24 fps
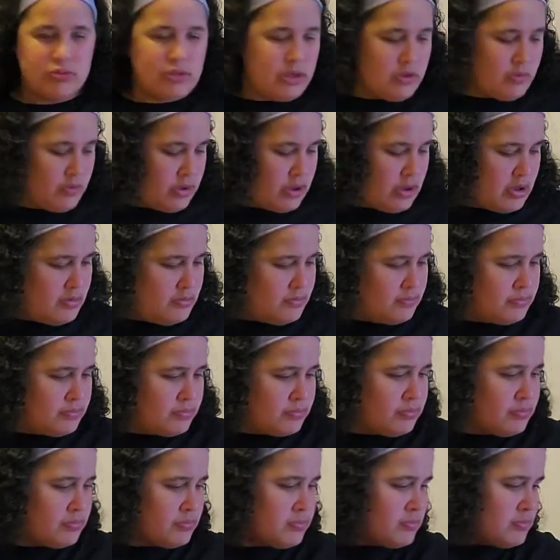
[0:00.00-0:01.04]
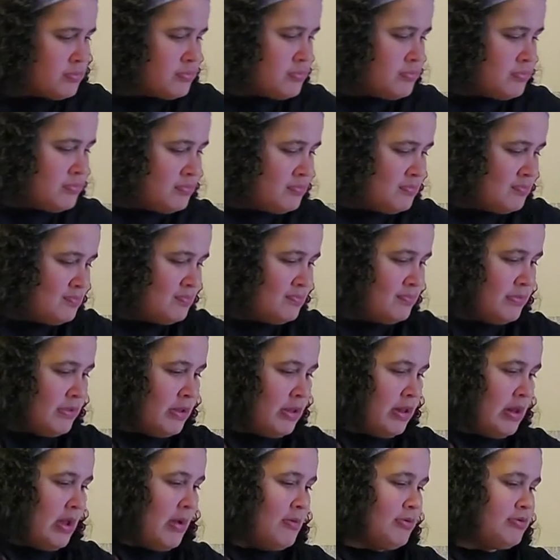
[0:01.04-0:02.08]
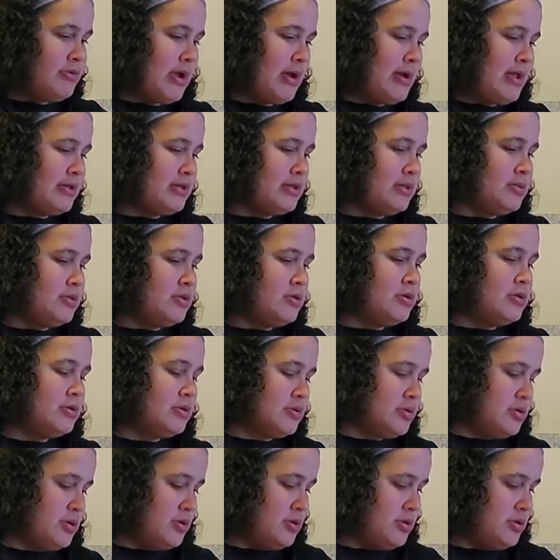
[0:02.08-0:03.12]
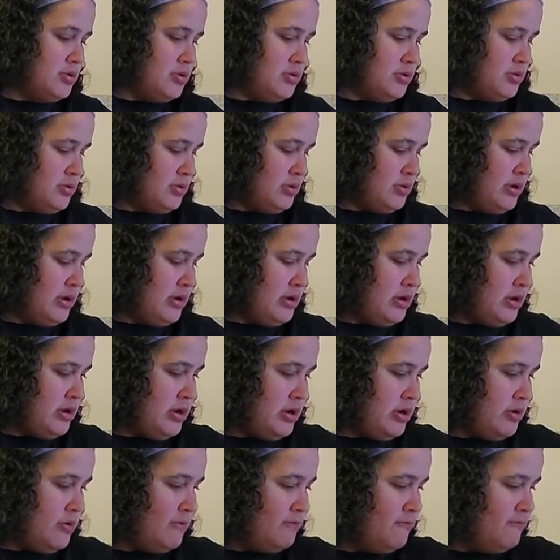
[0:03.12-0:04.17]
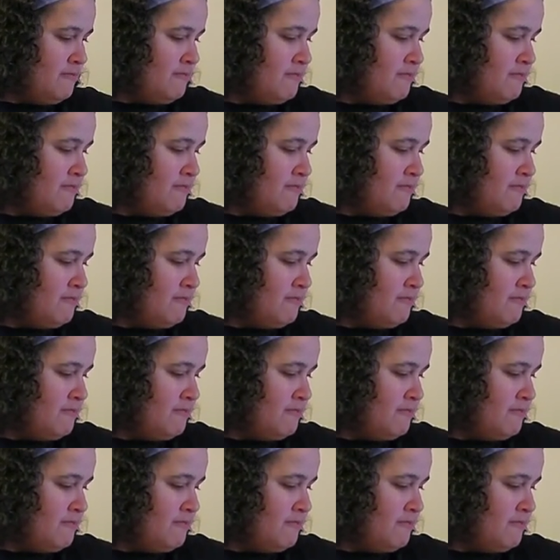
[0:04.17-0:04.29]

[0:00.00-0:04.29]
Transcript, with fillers: Here we go. Now we try not to look in here.